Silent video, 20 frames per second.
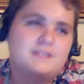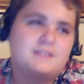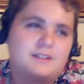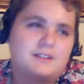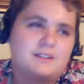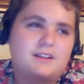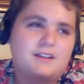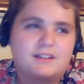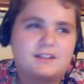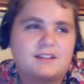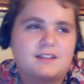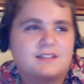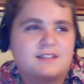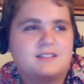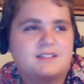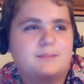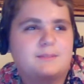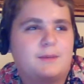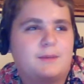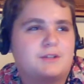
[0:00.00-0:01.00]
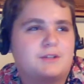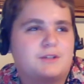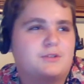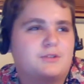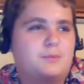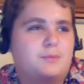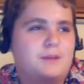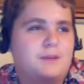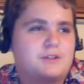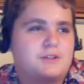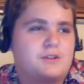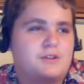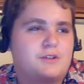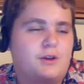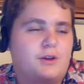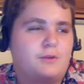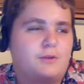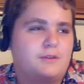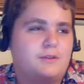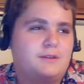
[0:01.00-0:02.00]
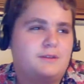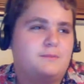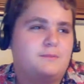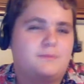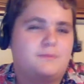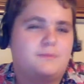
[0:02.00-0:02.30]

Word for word: then you get that special picture that only